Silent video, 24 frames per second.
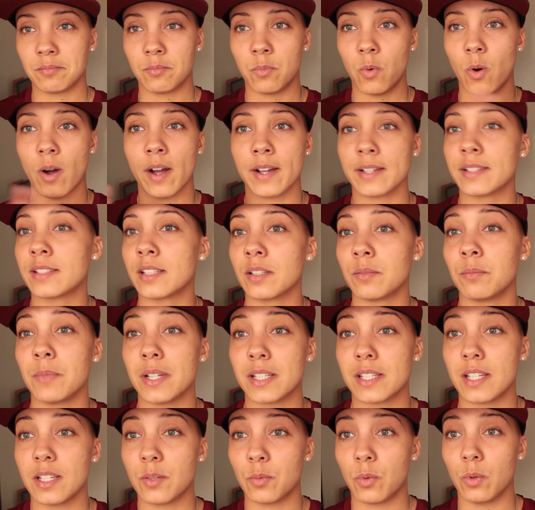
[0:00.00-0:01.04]
What I
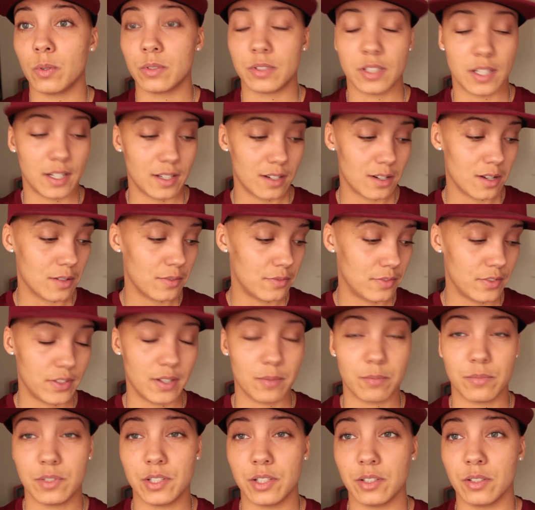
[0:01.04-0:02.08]
submitted was enough for
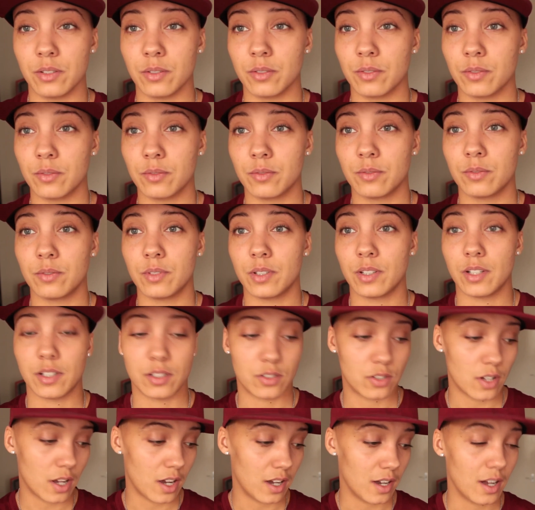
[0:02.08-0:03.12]
them to
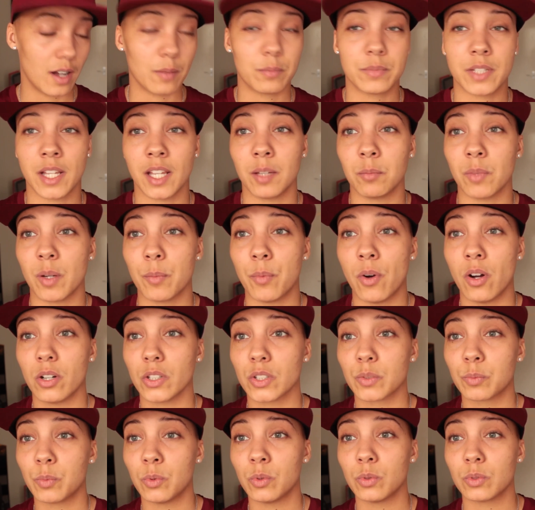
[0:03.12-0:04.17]
update my
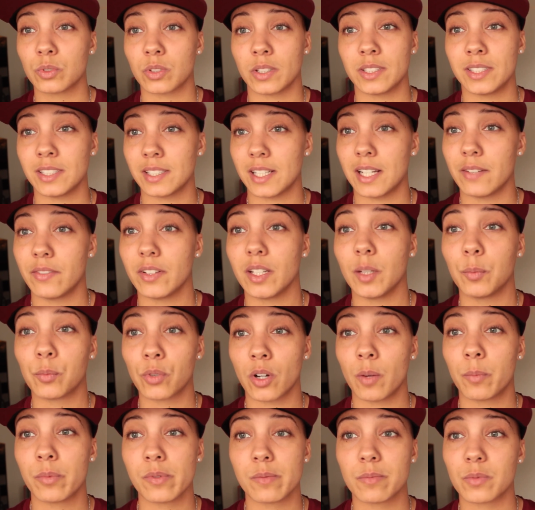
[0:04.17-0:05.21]
passport, so I didn't have any
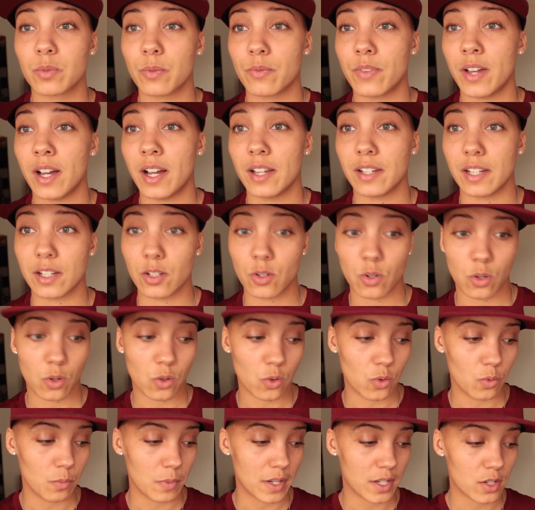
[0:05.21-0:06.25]
problems with that, and I got
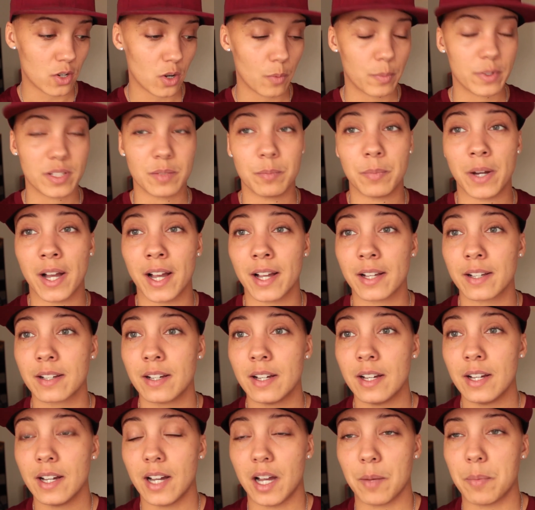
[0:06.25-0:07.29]
all my copies back.
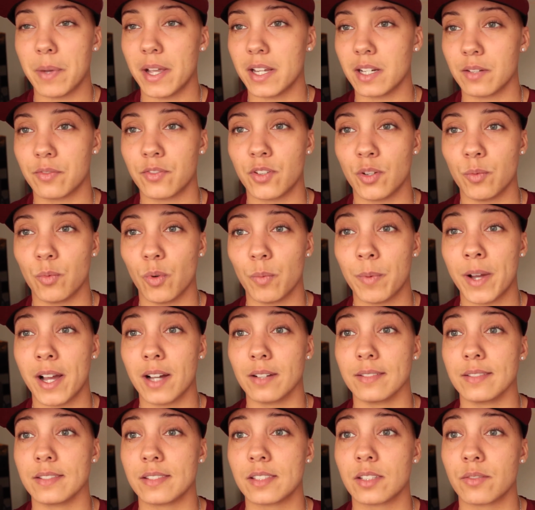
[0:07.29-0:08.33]
I paid a few more
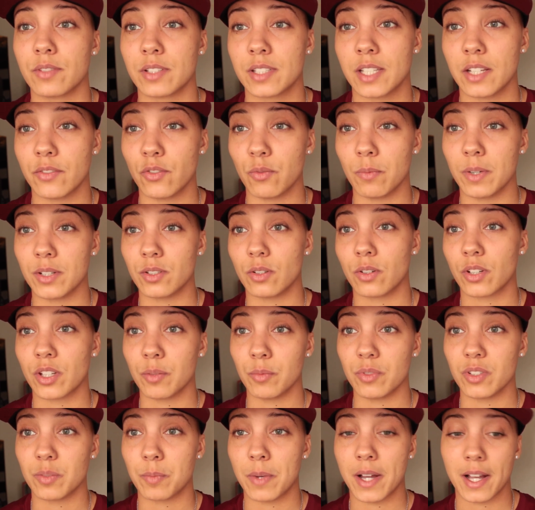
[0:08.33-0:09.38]
pounds to receive all my
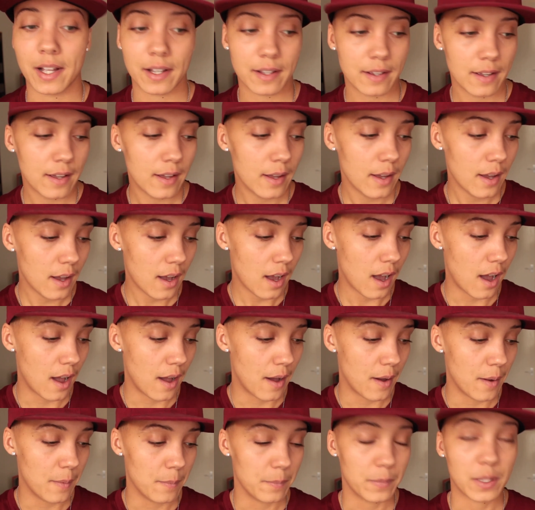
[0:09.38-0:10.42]
documents back.
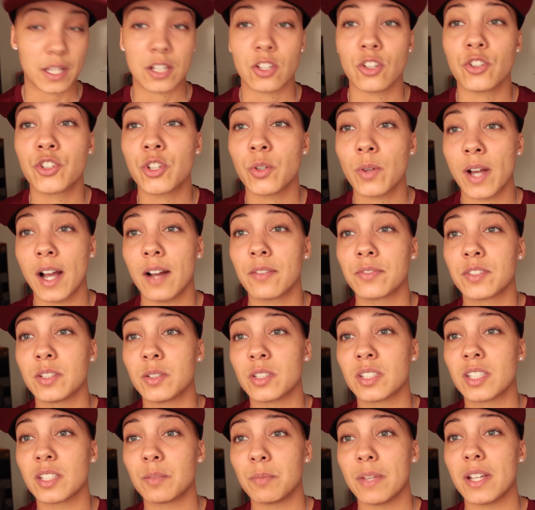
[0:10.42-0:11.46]
And you do have to
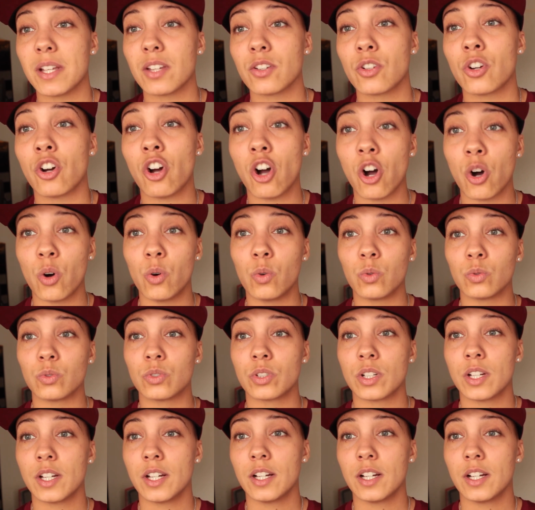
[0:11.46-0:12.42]
submit your old